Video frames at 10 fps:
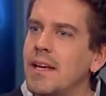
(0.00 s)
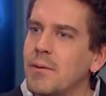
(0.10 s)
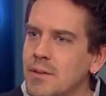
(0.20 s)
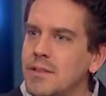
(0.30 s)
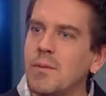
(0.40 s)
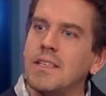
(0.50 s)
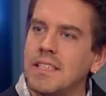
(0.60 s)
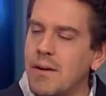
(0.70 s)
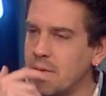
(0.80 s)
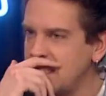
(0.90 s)
there was one
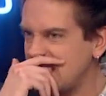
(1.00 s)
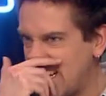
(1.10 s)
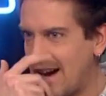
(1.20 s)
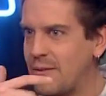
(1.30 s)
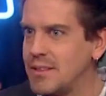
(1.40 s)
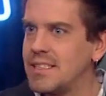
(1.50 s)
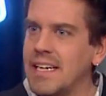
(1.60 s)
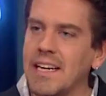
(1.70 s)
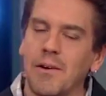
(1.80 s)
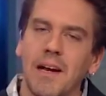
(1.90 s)
time recently I was
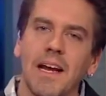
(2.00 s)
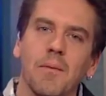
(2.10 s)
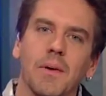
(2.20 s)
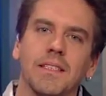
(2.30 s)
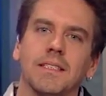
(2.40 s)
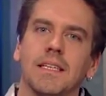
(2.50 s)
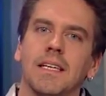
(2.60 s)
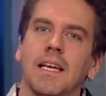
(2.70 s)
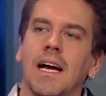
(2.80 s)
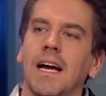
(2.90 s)
taking a Greyhound bus
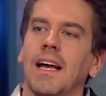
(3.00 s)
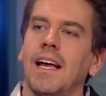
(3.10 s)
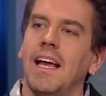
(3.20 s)
and uh,